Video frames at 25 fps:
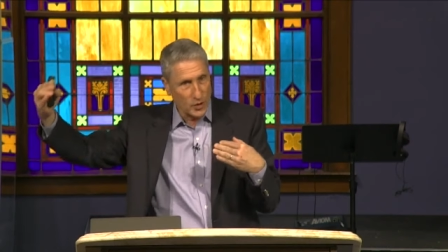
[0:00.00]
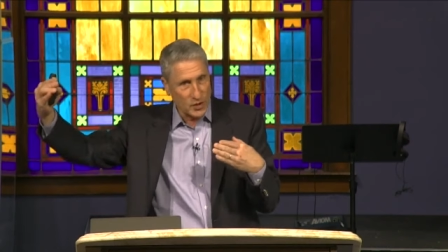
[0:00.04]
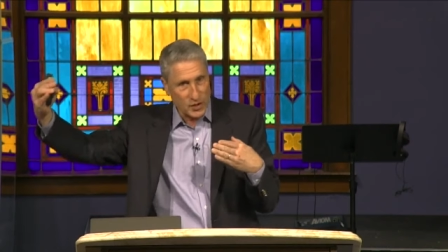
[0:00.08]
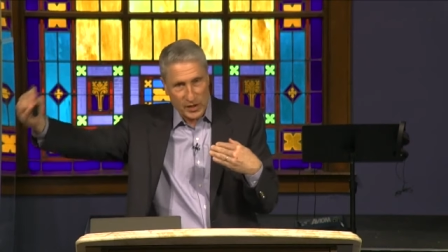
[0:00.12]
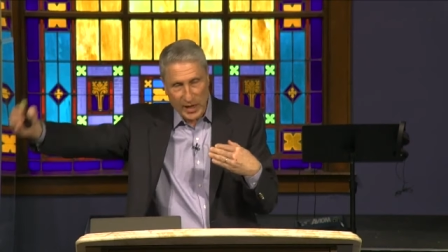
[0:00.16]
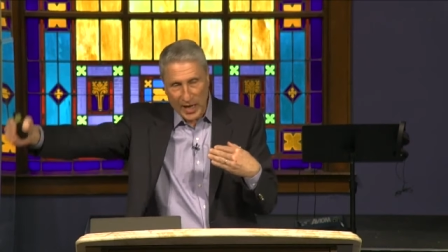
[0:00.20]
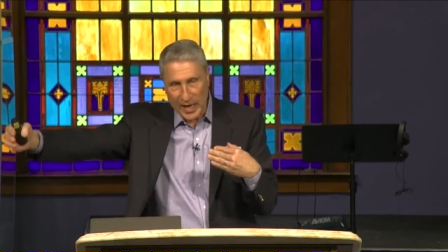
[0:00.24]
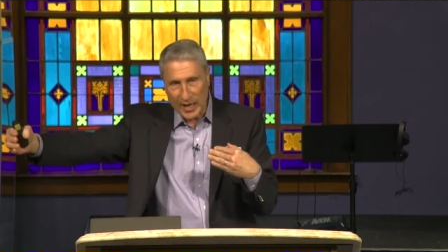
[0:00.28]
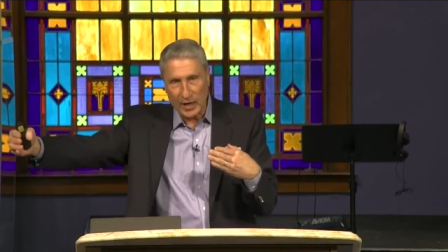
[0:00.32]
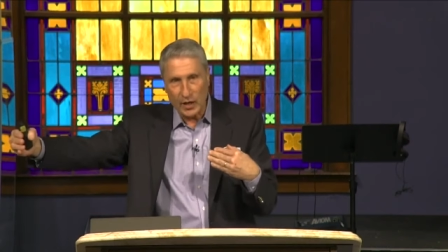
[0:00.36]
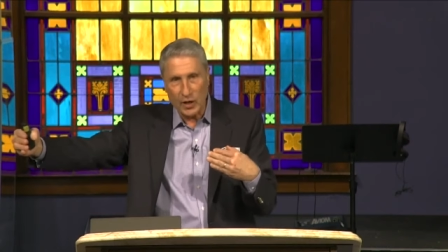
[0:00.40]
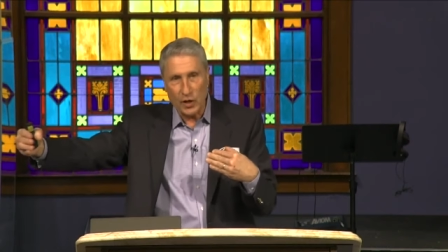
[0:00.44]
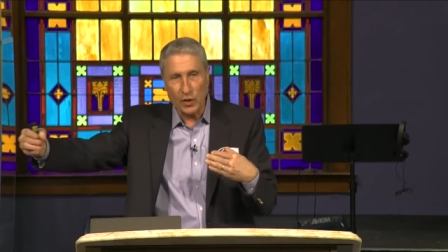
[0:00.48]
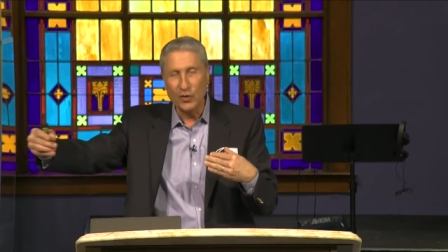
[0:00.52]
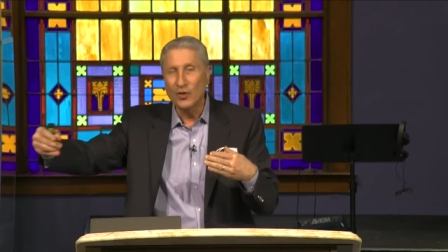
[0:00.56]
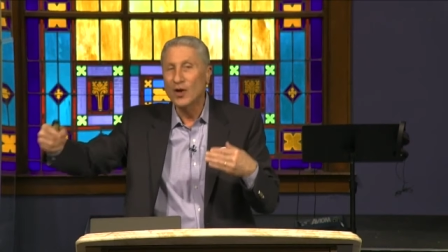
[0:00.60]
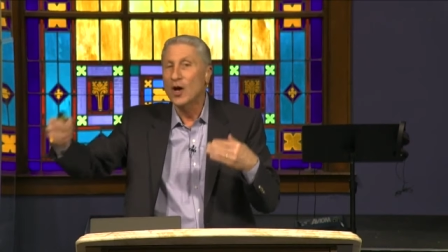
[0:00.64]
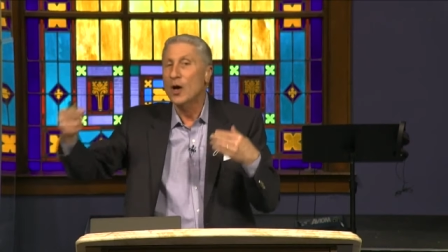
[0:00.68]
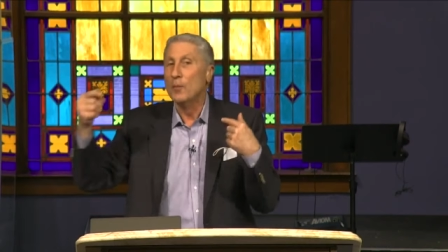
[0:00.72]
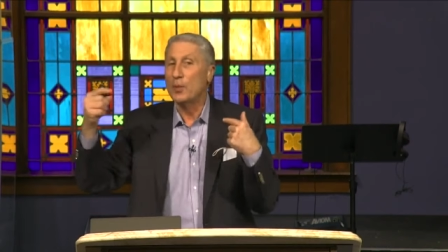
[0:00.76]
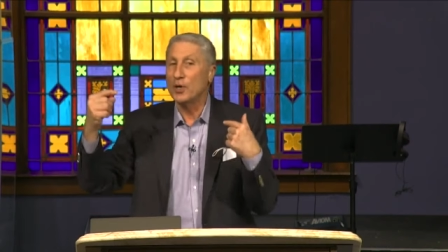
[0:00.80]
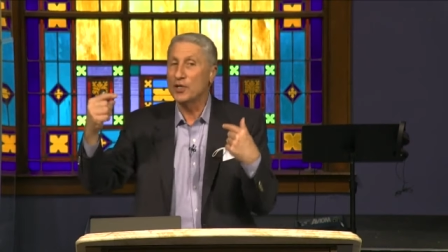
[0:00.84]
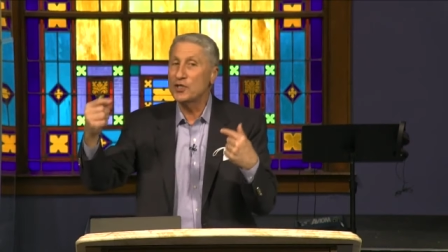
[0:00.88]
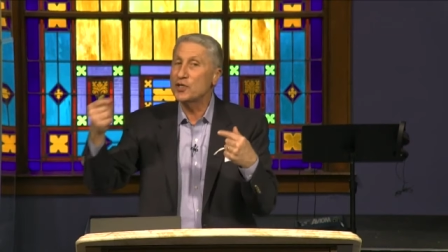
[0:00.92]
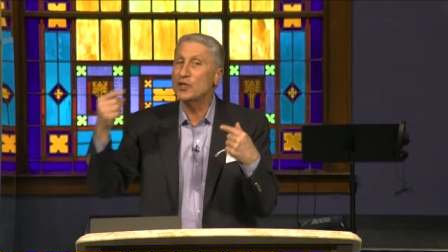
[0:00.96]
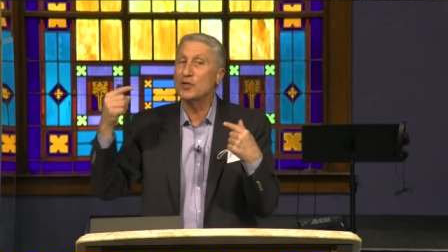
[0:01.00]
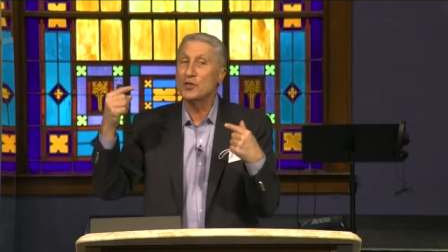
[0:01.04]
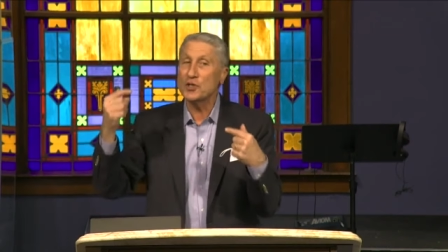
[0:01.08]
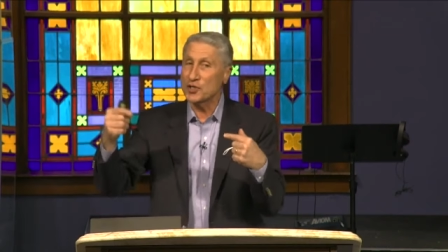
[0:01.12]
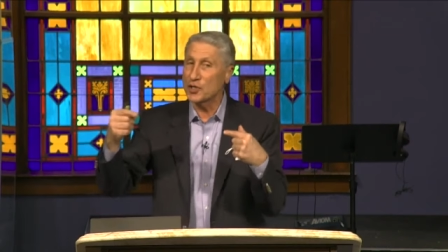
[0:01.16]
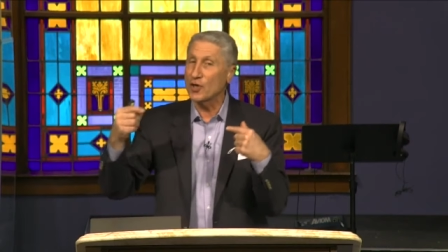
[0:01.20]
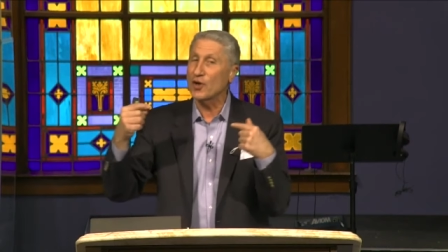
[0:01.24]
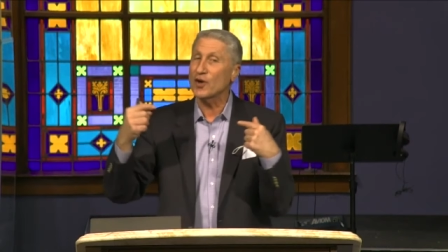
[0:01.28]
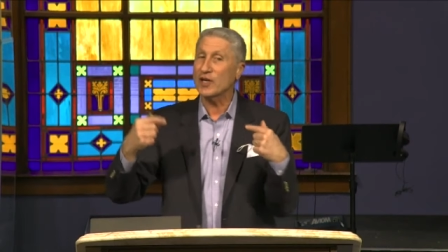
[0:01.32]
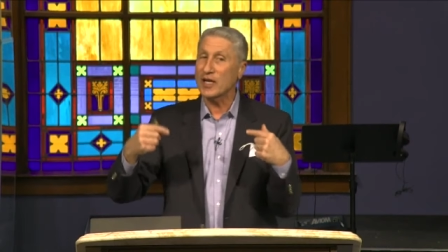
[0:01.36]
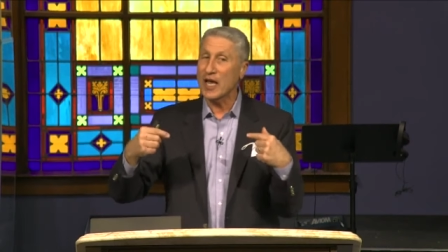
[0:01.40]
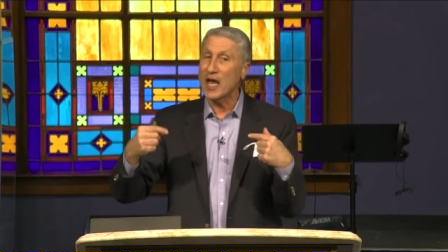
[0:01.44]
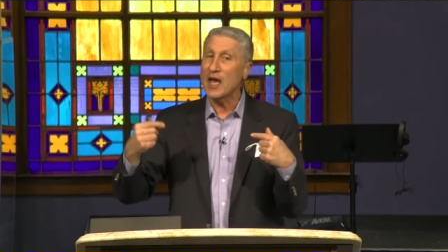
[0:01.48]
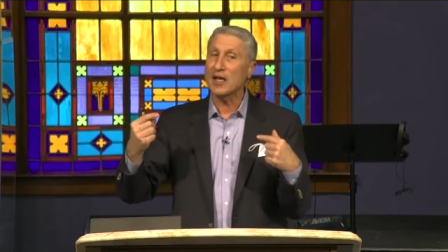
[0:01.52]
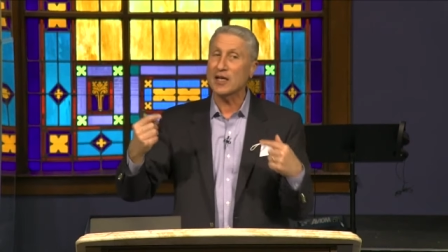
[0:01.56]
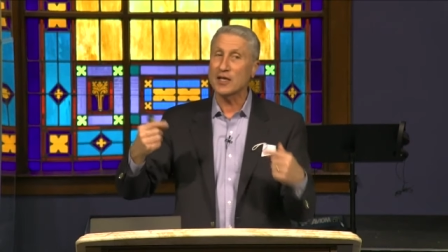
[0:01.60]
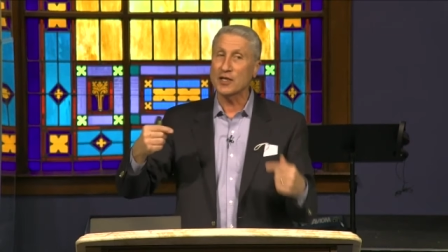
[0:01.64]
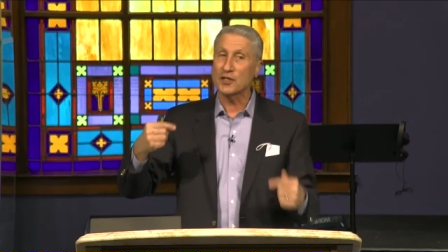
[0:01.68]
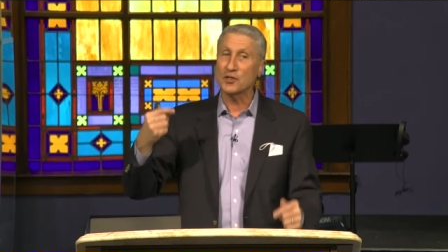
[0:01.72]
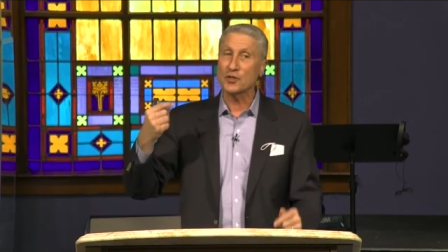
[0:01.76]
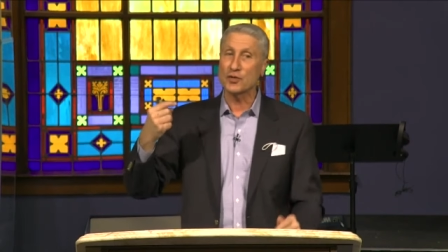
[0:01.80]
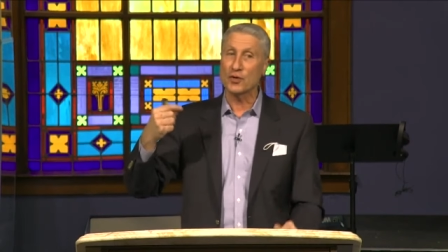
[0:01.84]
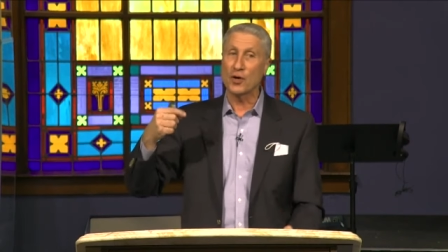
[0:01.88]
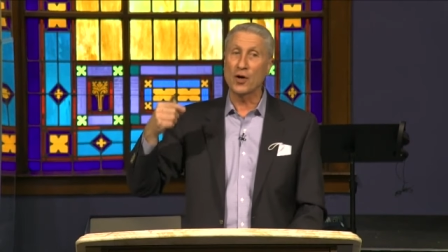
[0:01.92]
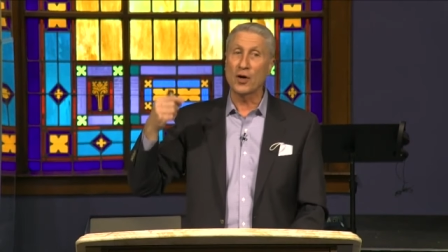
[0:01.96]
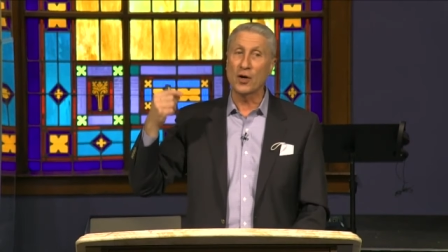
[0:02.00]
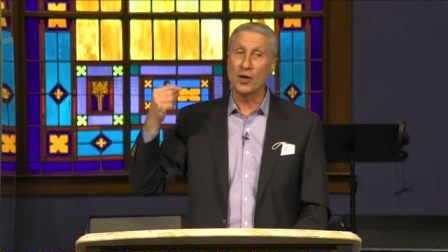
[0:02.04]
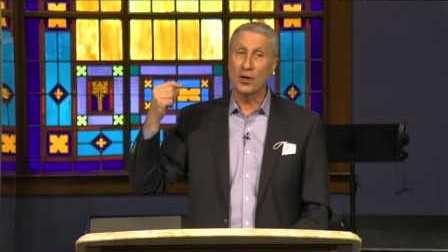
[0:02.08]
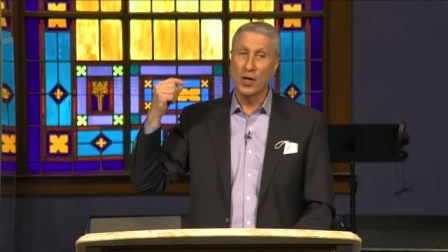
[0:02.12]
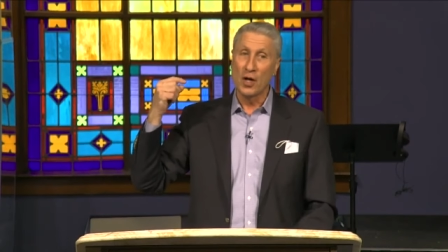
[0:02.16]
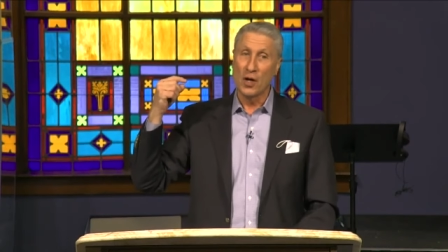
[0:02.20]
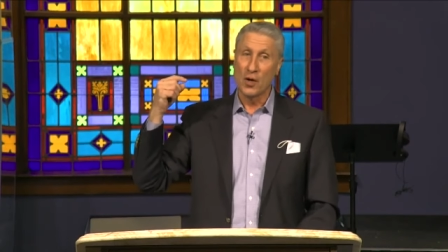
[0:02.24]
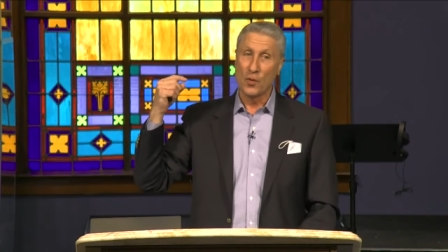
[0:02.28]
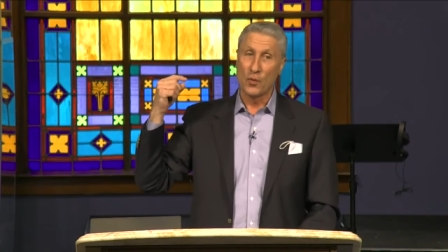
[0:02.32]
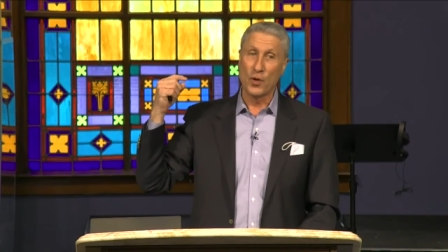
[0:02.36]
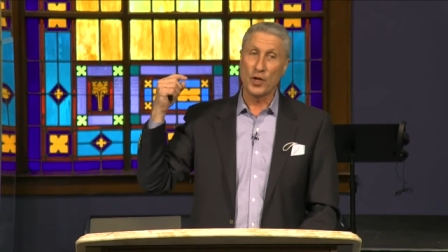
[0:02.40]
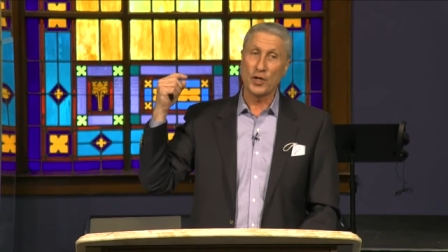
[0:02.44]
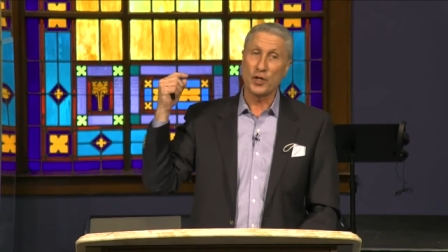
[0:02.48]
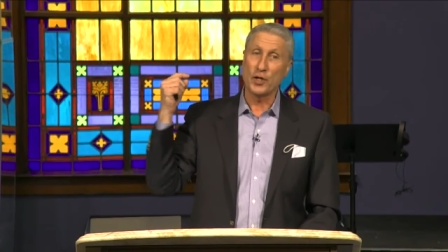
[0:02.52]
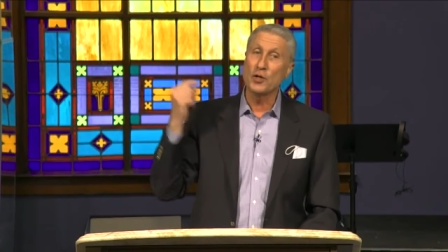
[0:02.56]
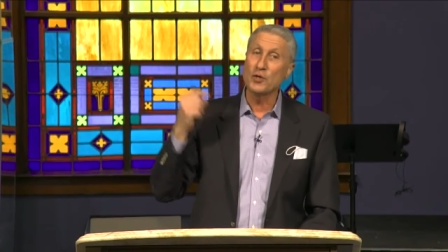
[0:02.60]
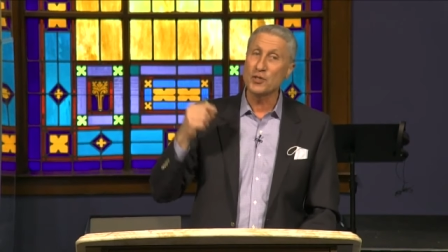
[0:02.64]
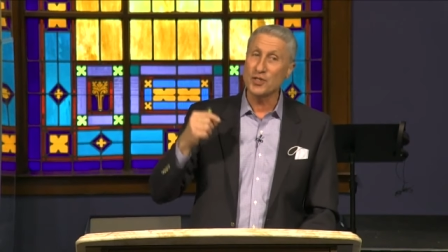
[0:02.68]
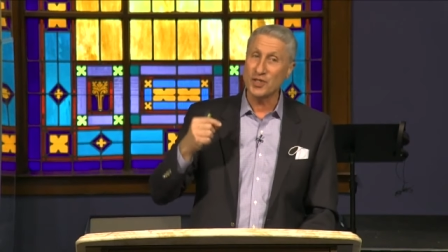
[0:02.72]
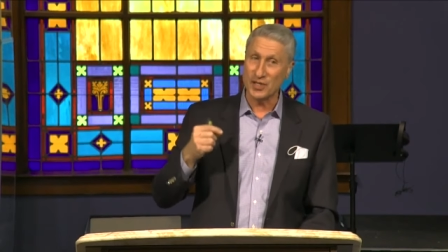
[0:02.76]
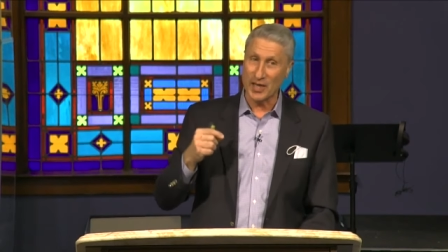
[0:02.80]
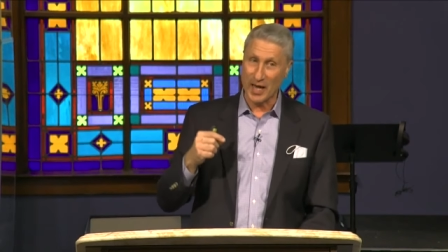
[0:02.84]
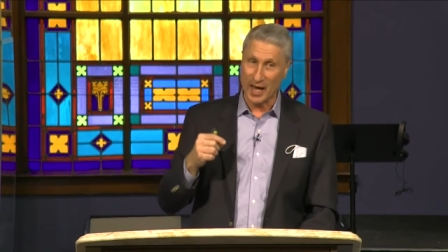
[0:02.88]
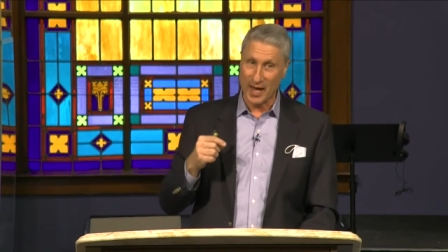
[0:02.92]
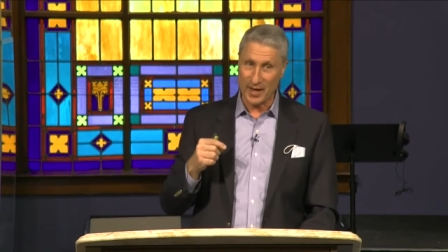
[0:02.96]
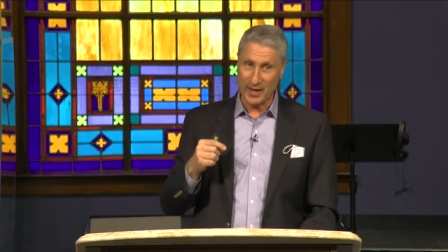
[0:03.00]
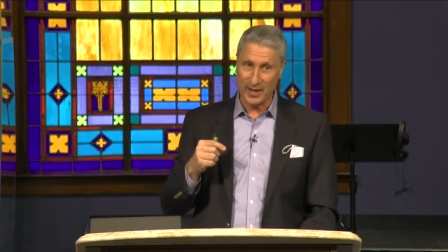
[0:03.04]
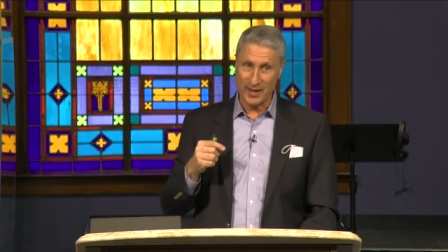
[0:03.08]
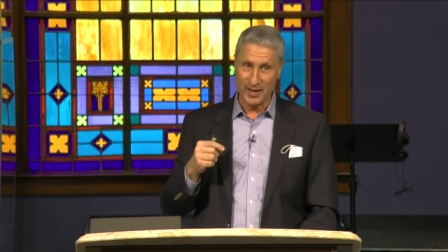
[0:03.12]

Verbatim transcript: or say to you, but you sure can control what you say